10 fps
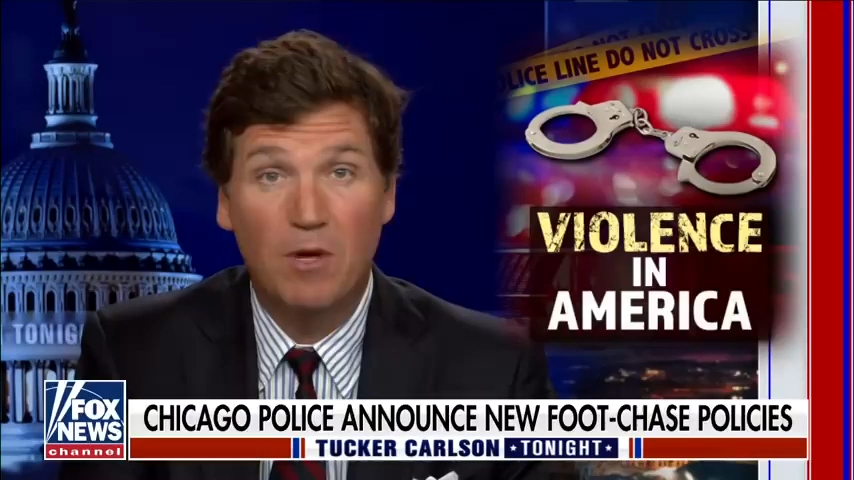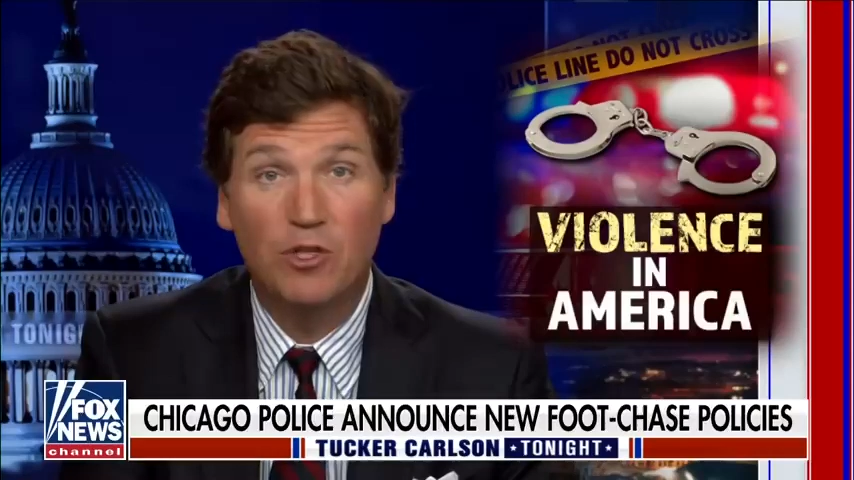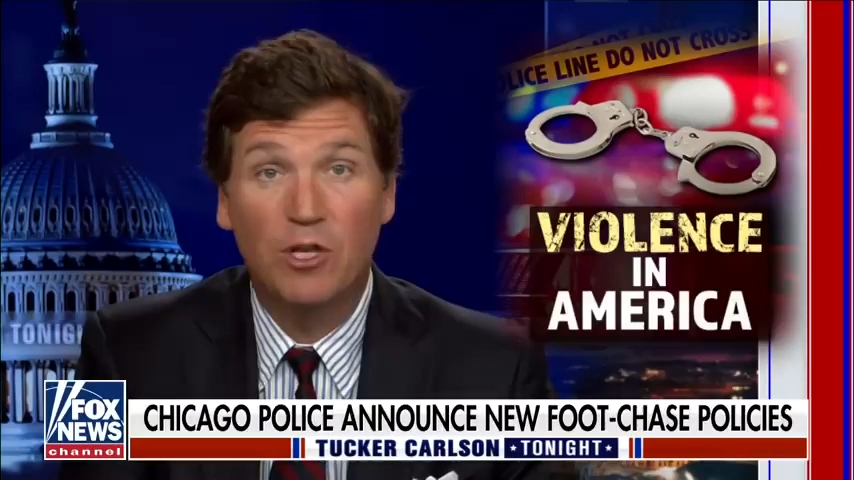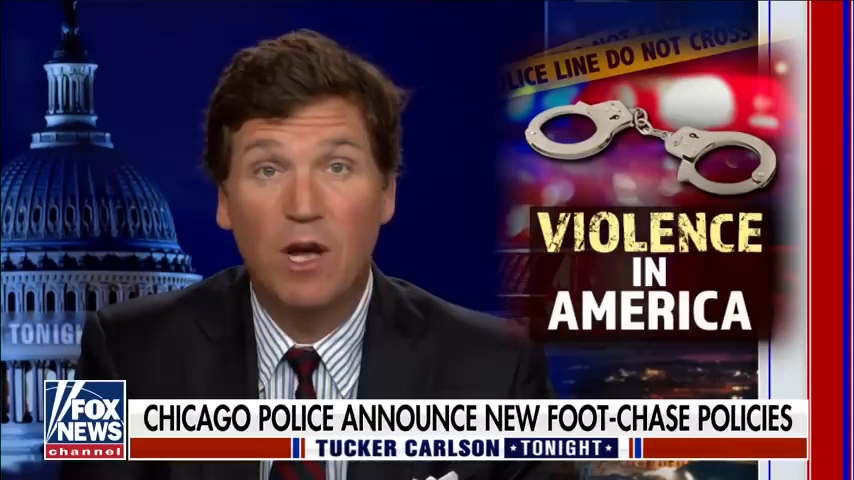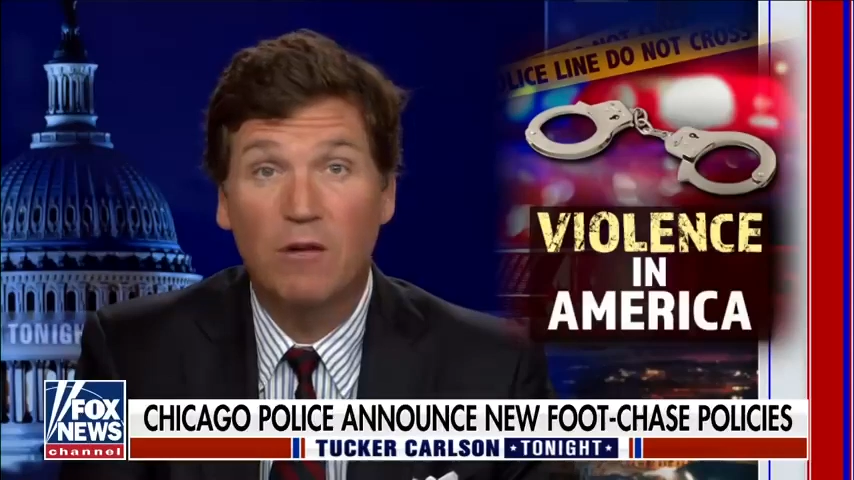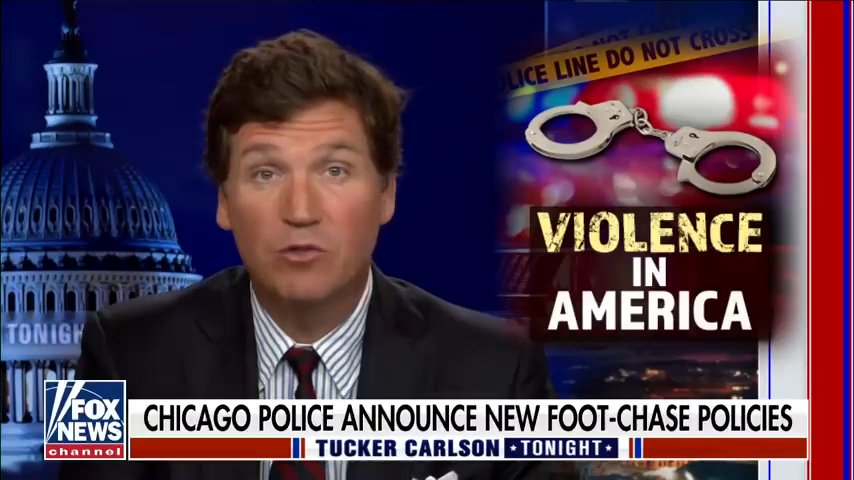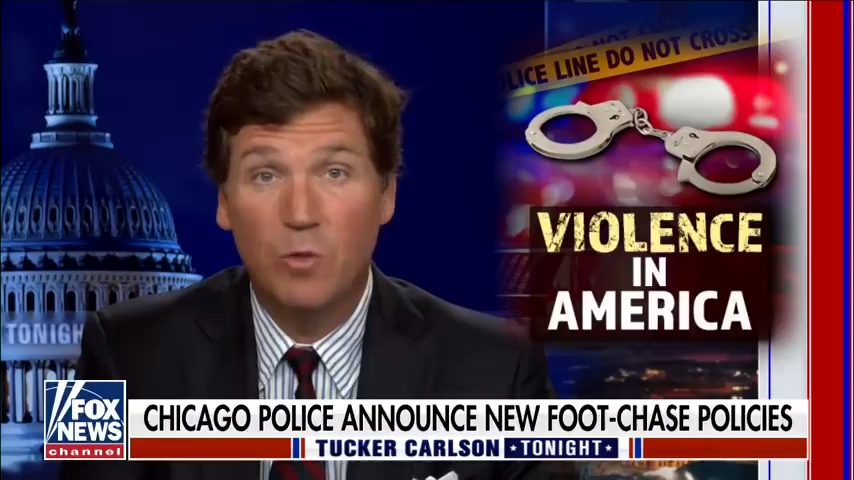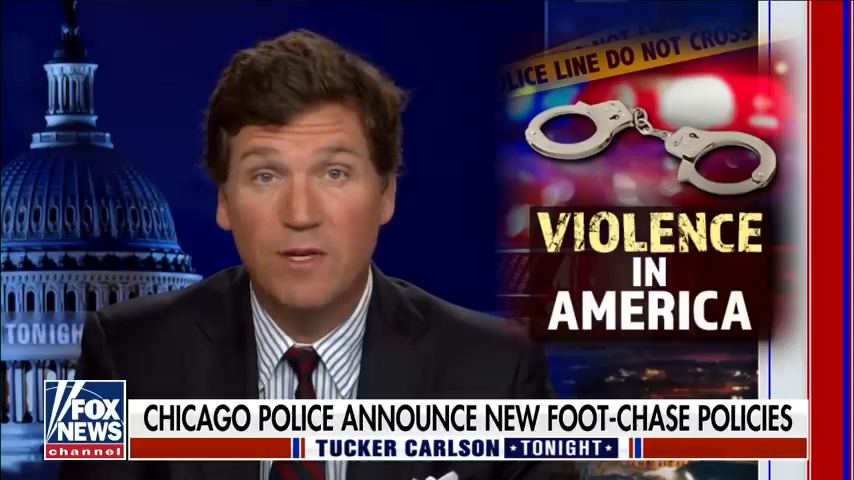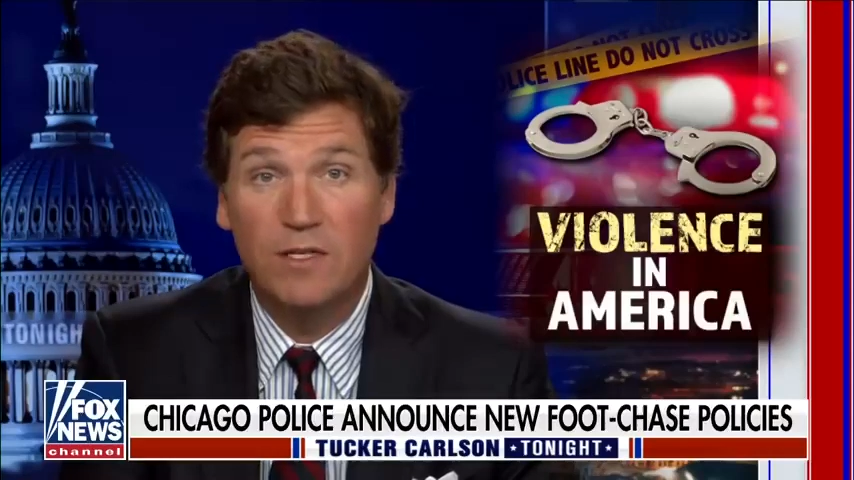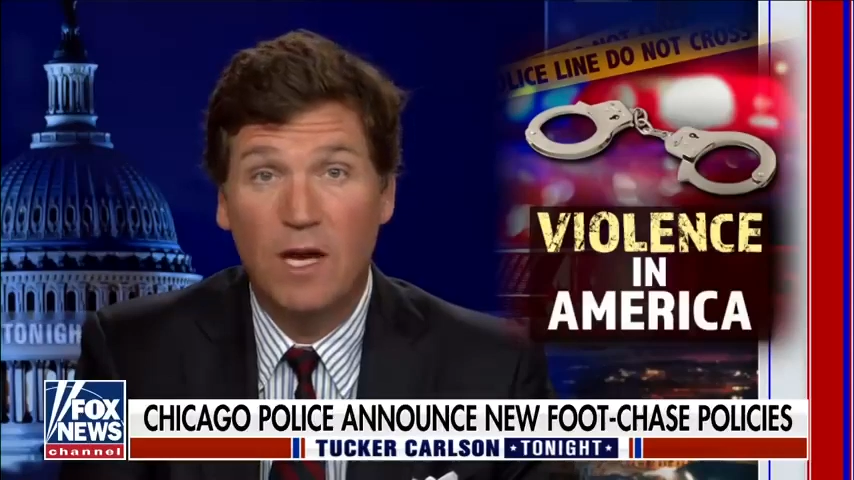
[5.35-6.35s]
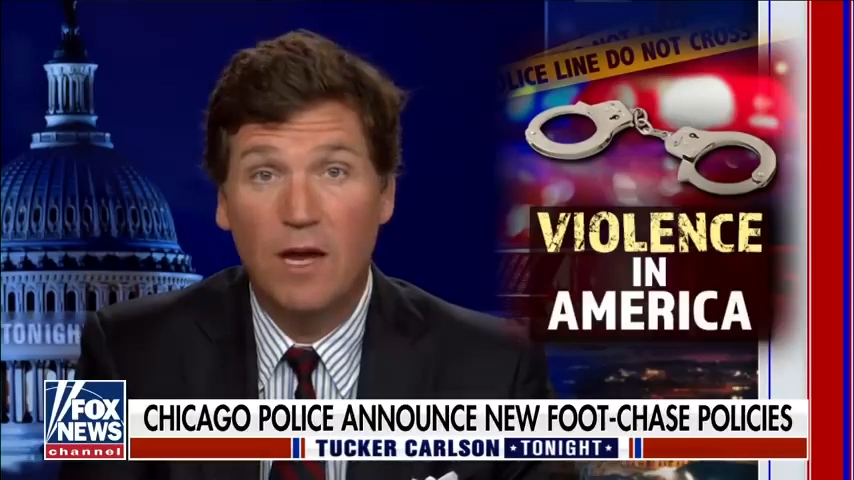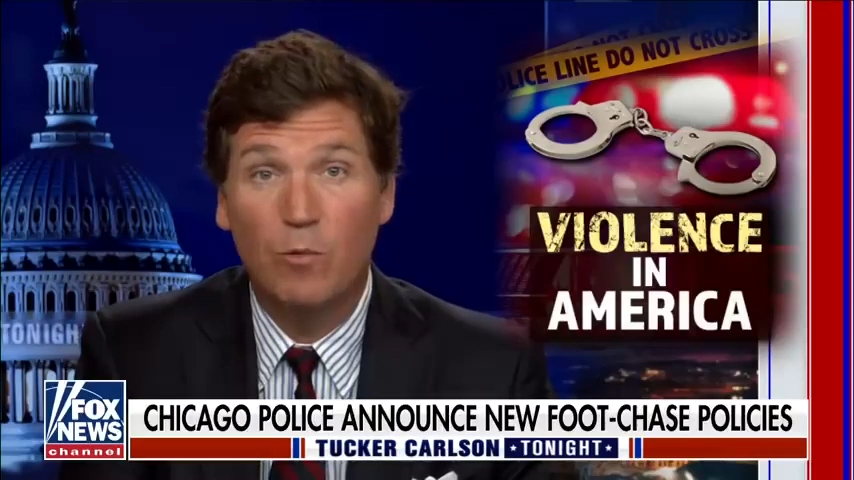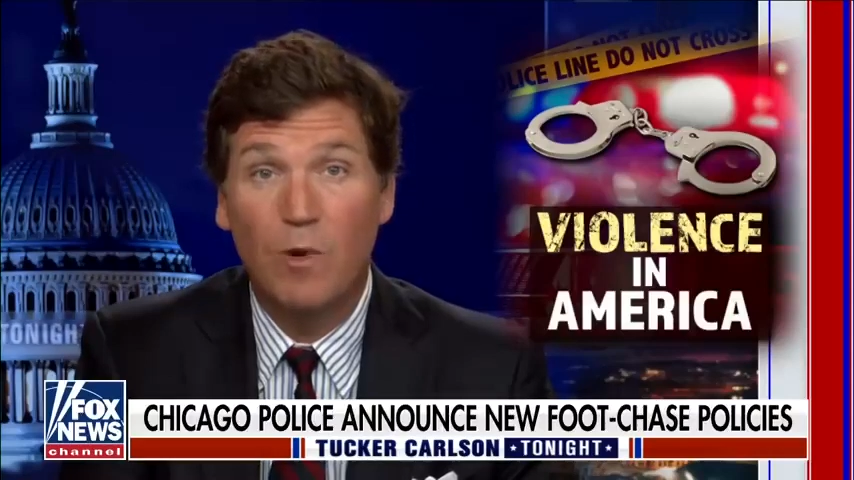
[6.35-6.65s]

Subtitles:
on Chicago's West Side,